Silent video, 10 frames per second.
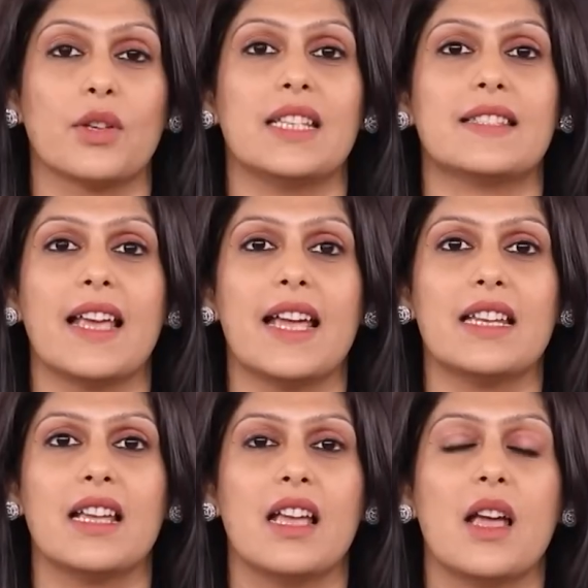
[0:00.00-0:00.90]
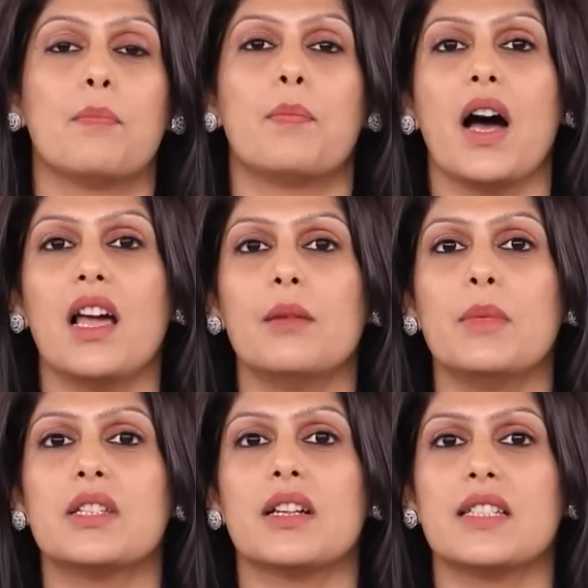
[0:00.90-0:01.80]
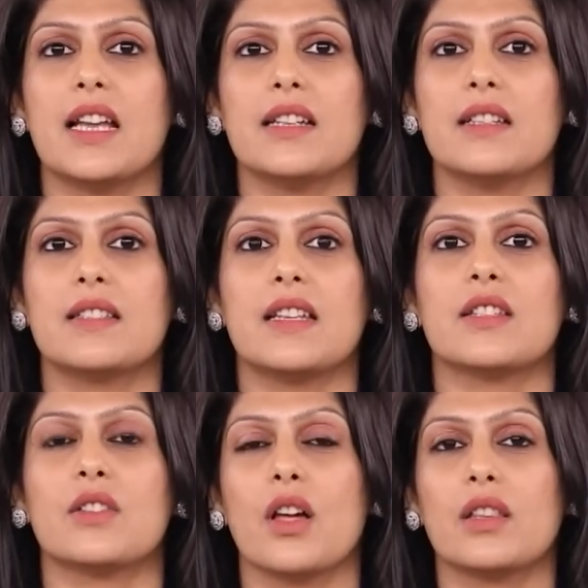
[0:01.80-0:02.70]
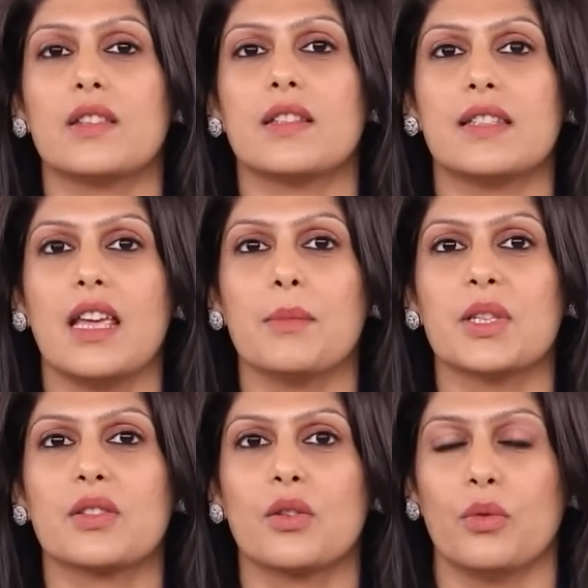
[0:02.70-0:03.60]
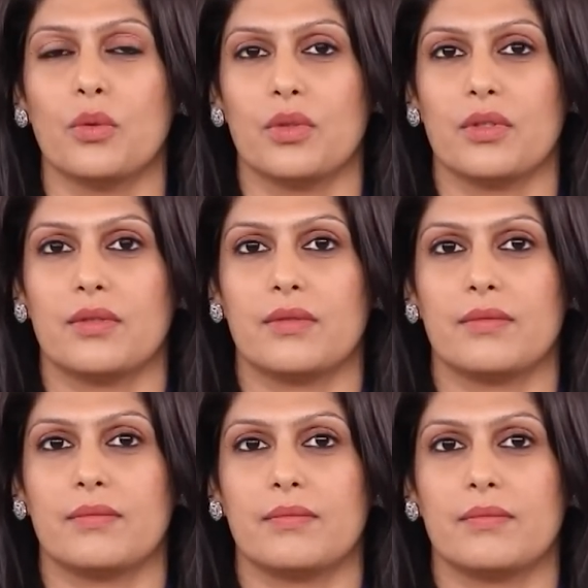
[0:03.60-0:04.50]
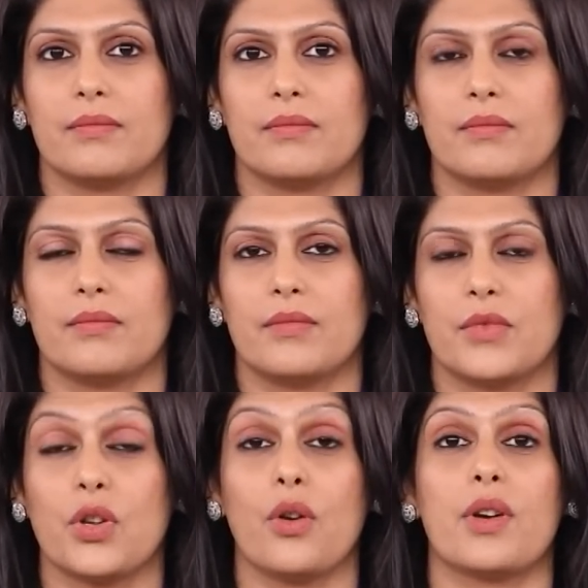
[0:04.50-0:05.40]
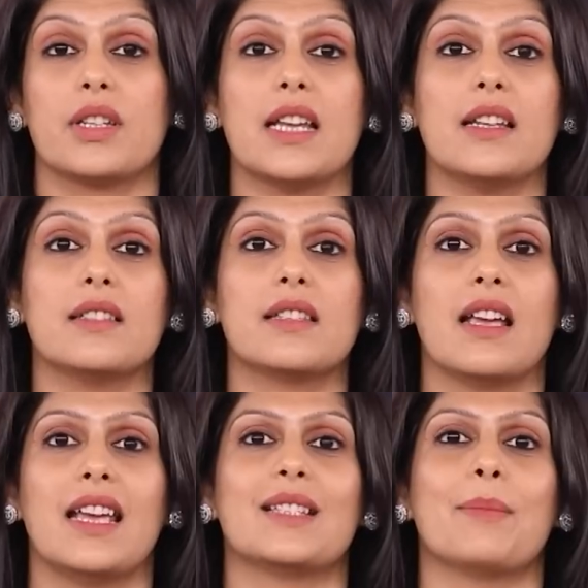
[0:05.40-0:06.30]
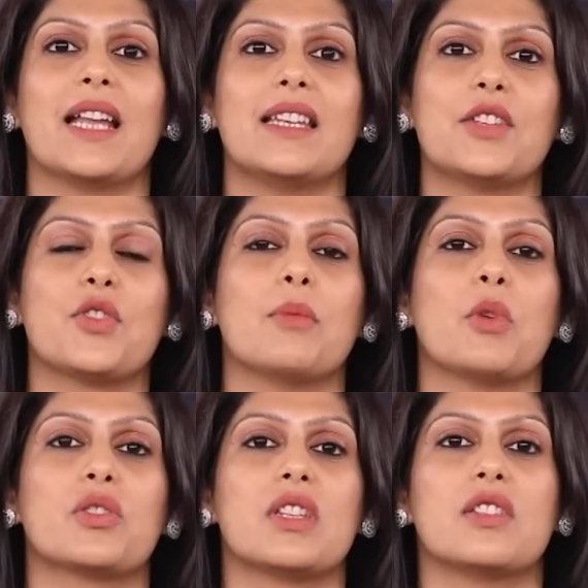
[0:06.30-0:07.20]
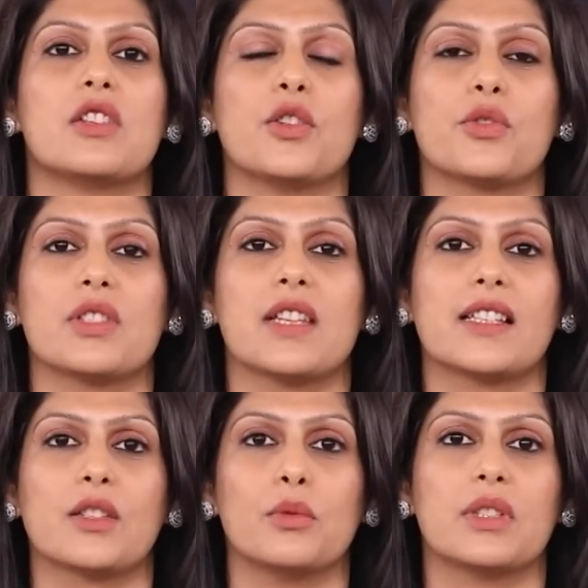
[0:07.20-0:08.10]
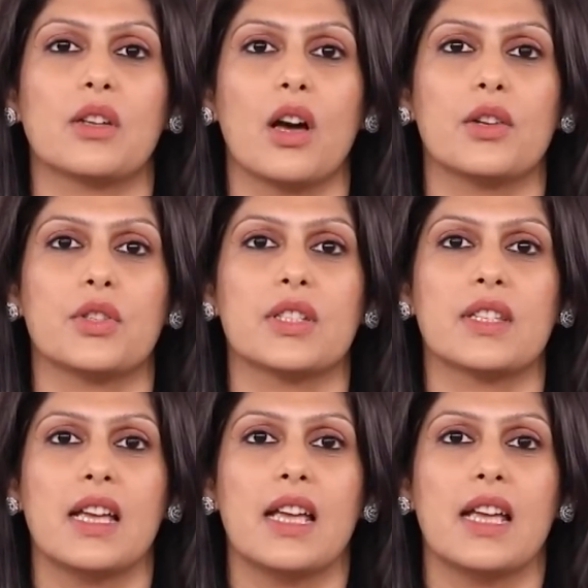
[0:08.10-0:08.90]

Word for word: So he said, "Parliament attendance is not the same as school." Sure, attendance is mandatory in most institutions like schools and colleges,